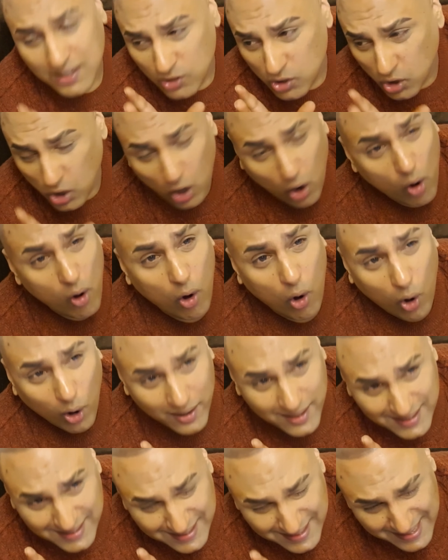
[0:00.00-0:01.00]

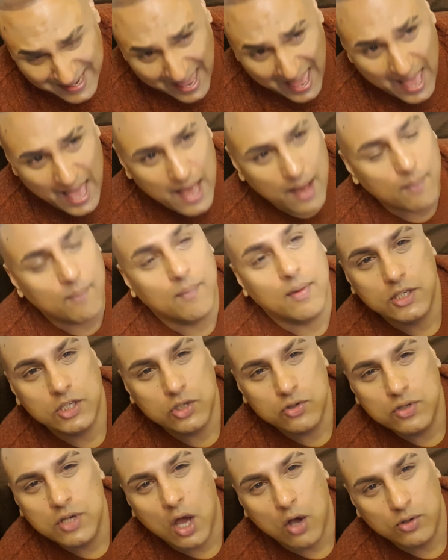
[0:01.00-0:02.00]
God damn!
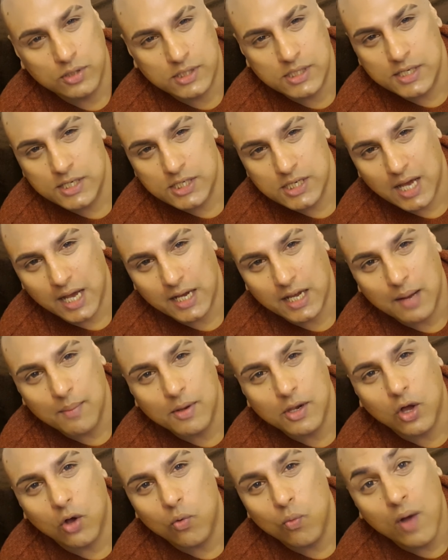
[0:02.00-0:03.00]
You know CGI come a
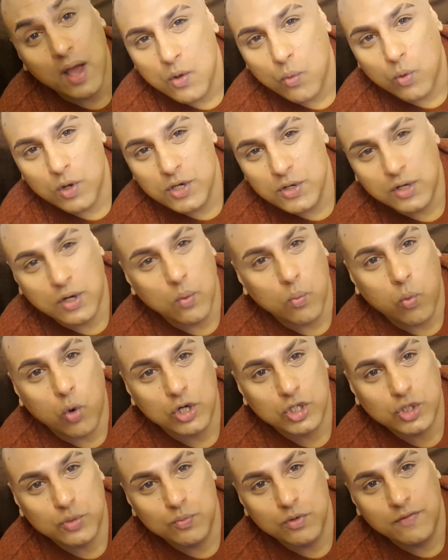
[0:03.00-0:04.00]
long way when you can
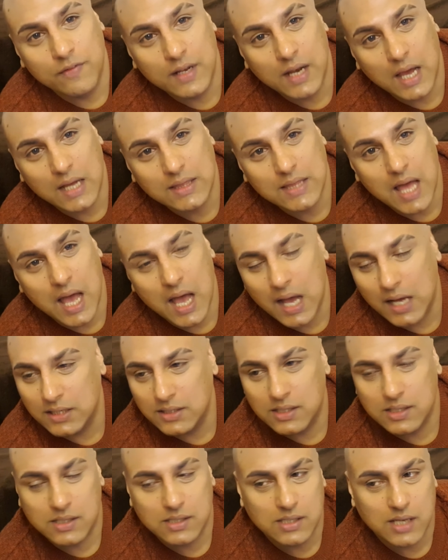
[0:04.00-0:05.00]
watch a movie like that and
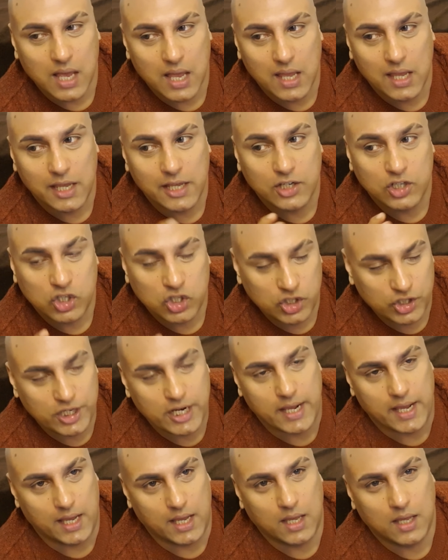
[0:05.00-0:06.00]
just say,
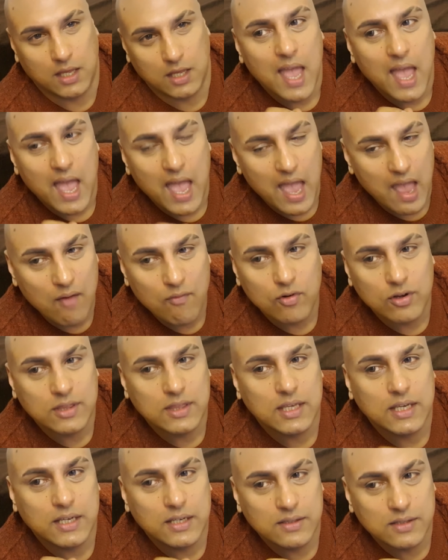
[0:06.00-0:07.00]
shit.
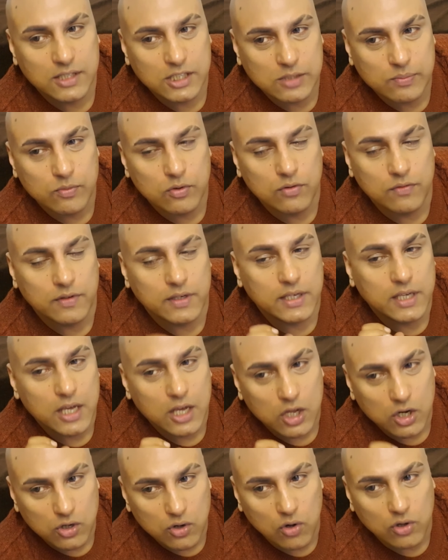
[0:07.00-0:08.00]
Everything in this movie
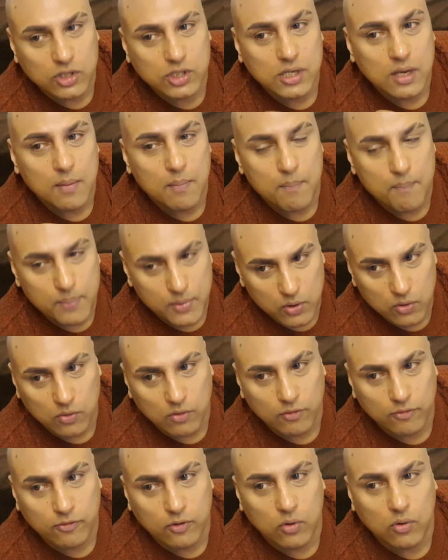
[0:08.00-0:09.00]
looks
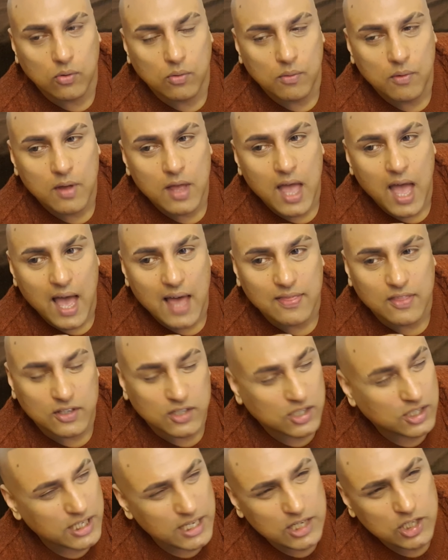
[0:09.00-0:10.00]
beautiful. The
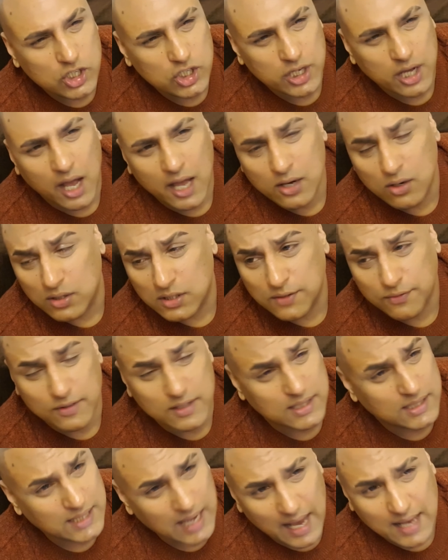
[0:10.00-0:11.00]
CGI looks
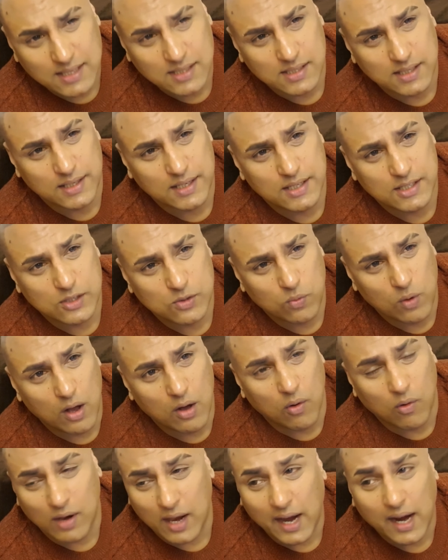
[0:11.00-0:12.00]
fantastic as
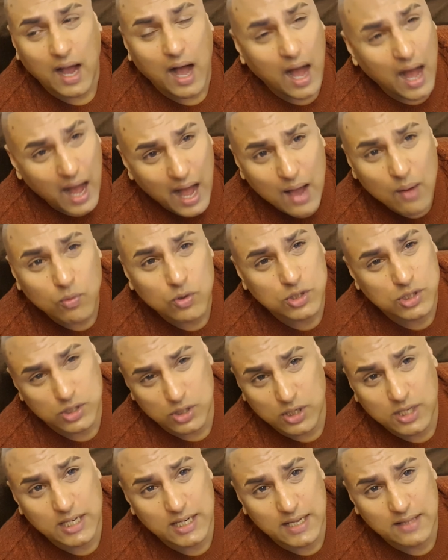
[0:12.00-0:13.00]
well. Like, I was
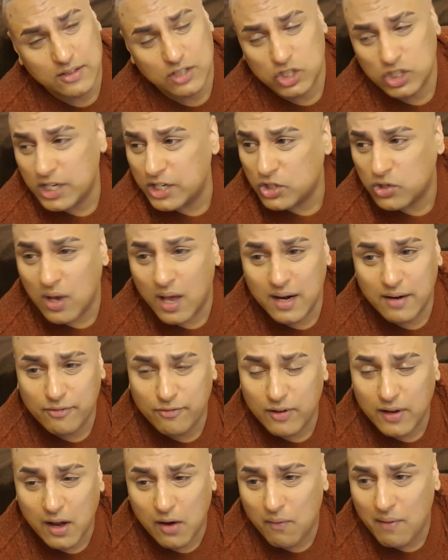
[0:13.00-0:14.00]
looking at this shit trying to
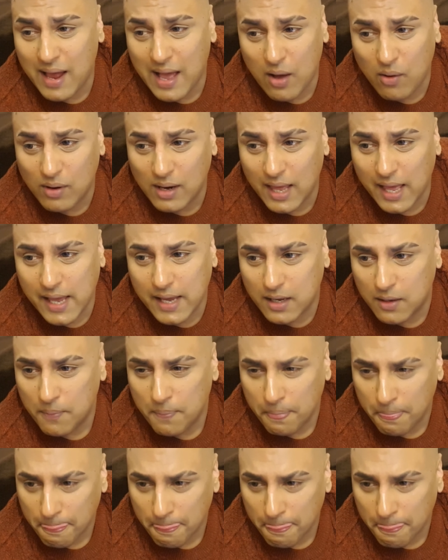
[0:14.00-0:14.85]
figure out, like,